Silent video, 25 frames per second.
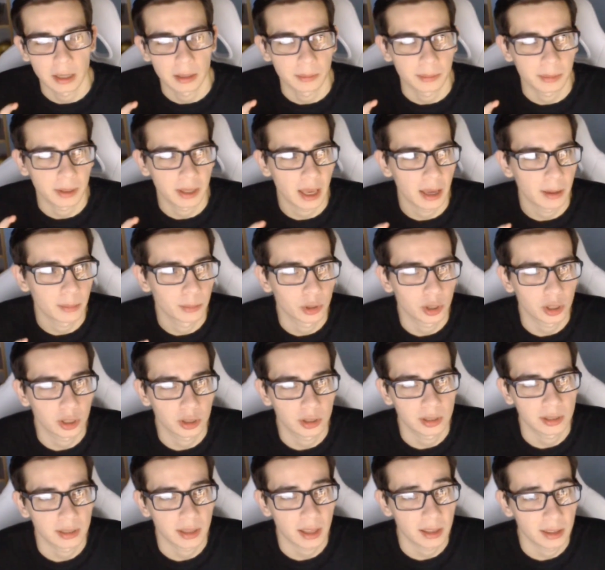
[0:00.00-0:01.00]
game
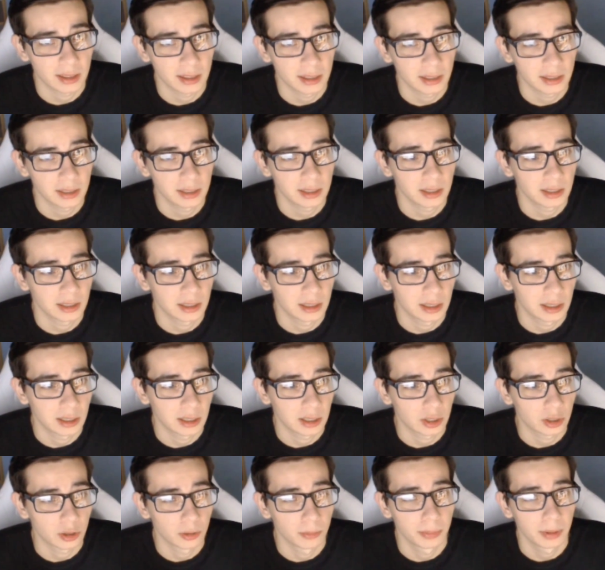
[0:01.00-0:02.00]
not running
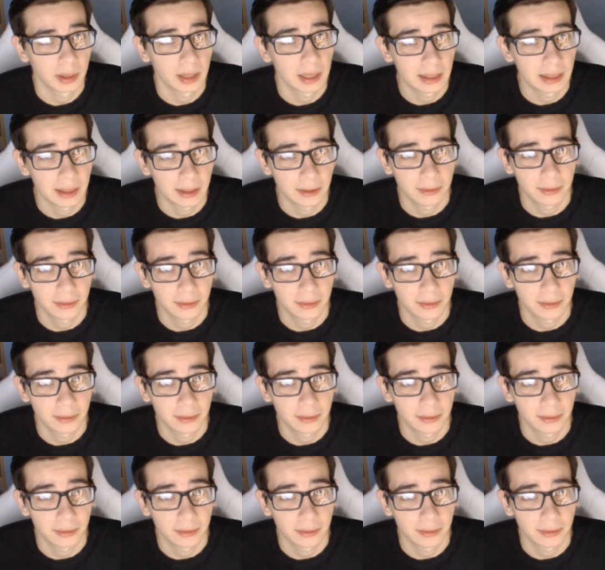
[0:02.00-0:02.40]
completely